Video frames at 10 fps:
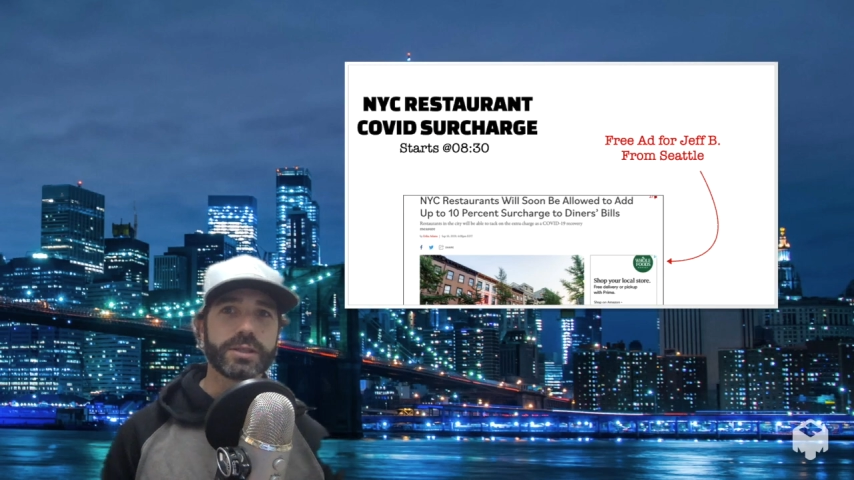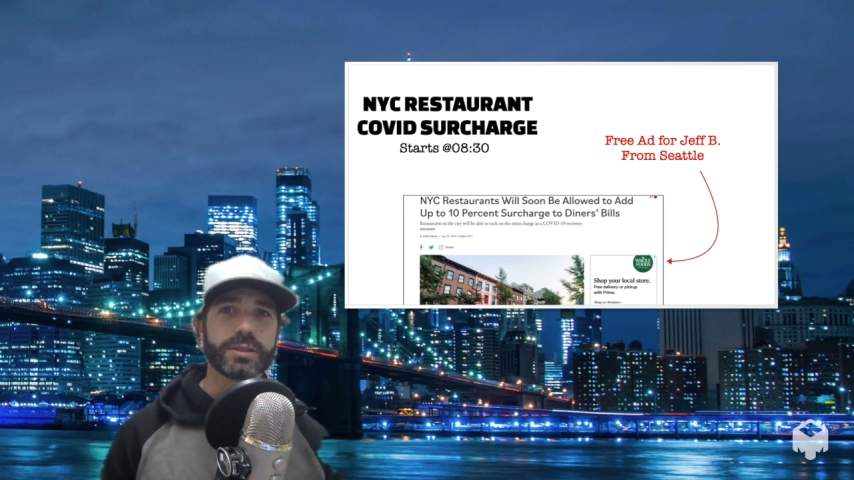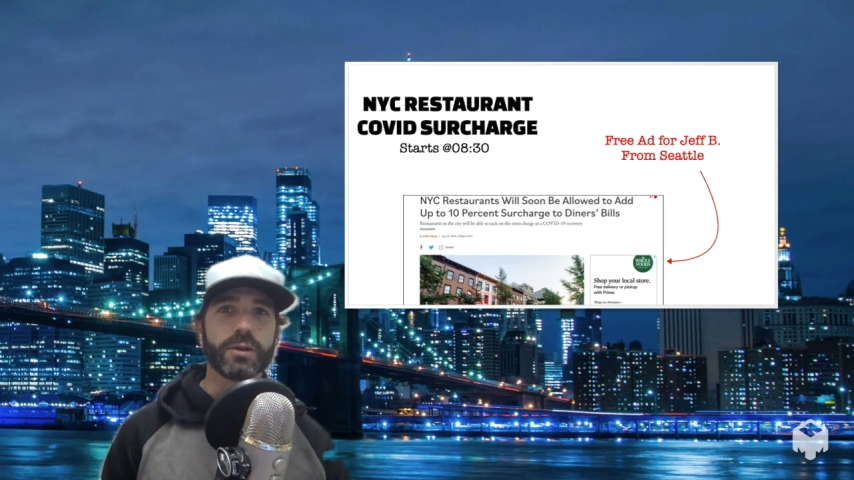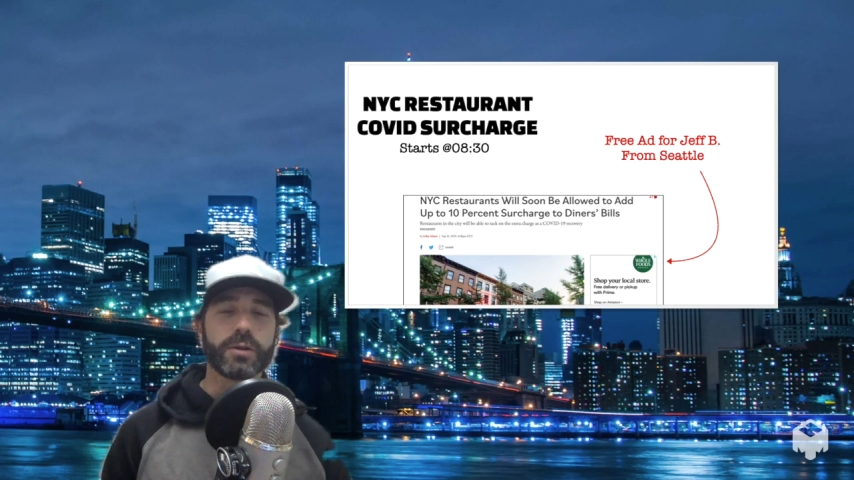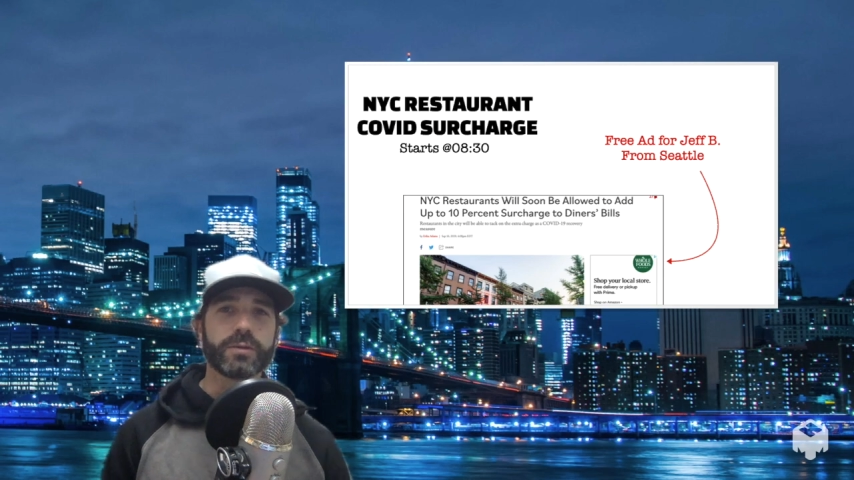
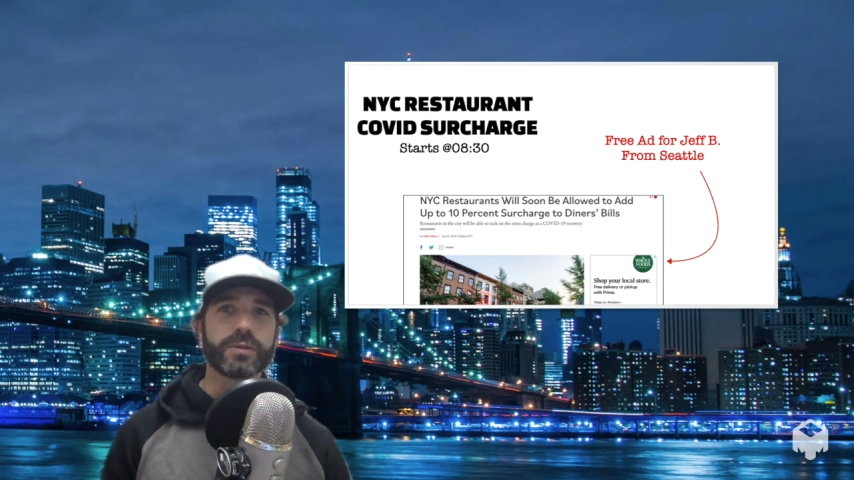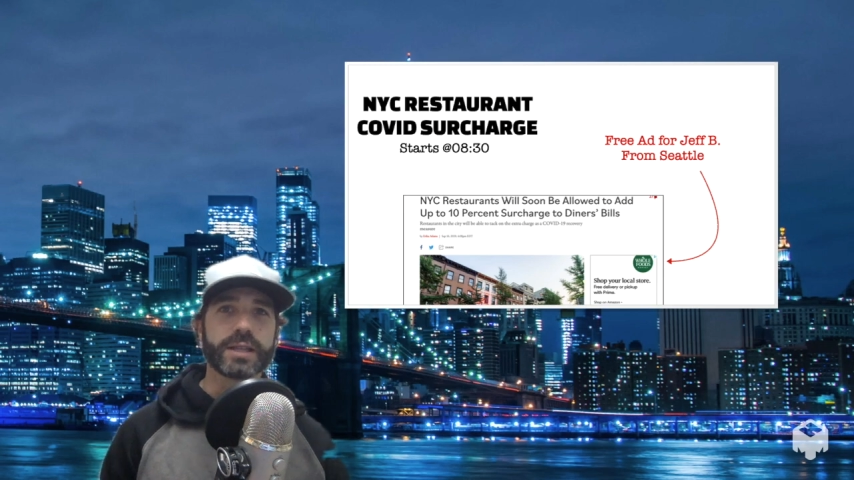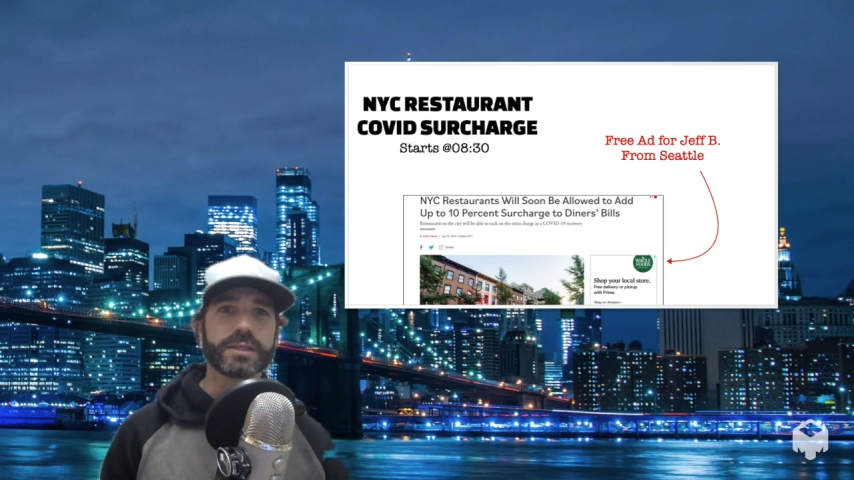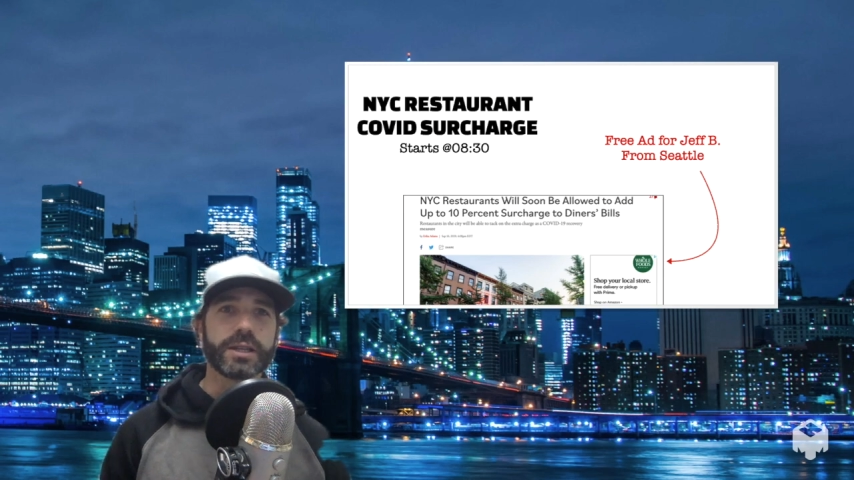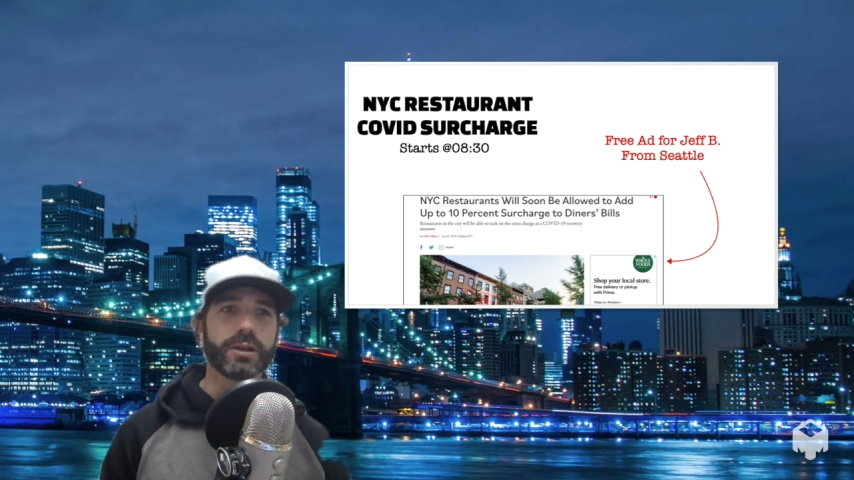So if
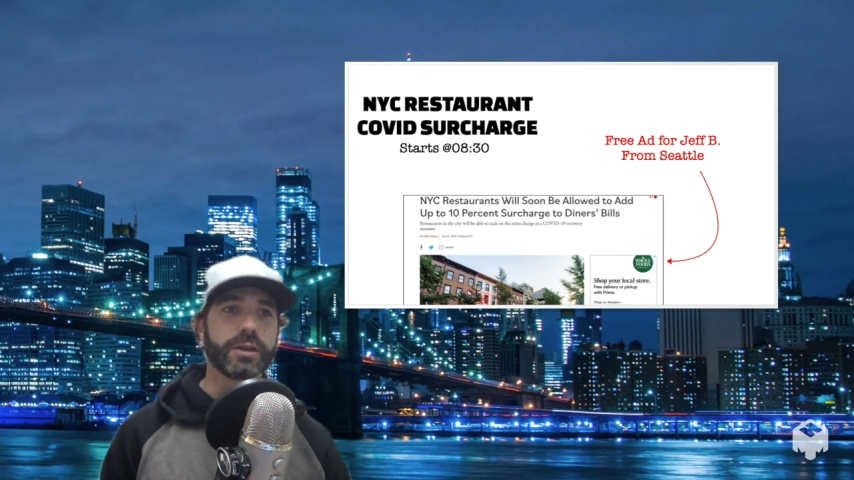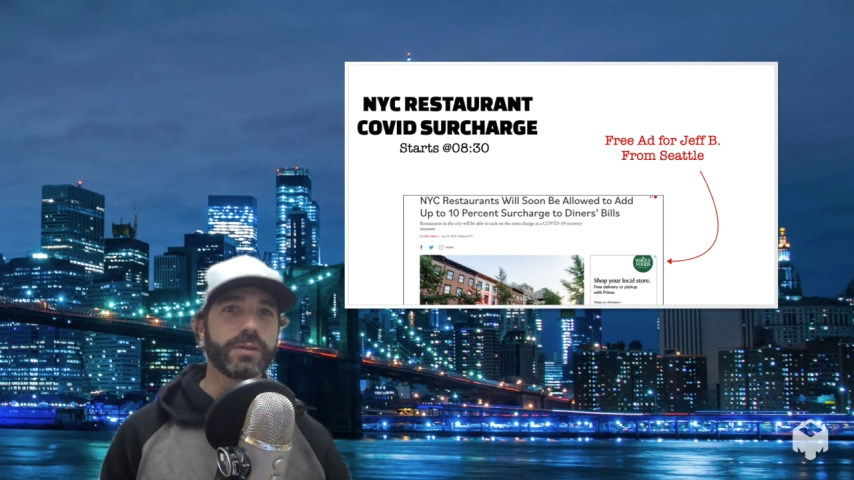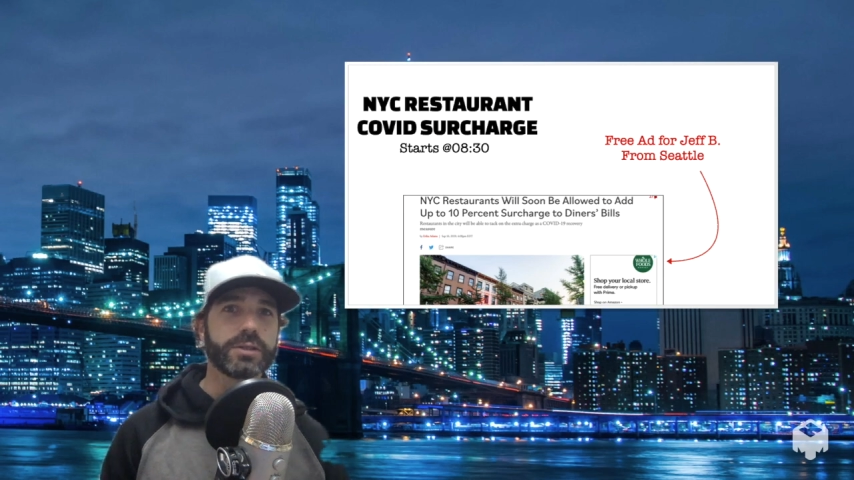that's an area of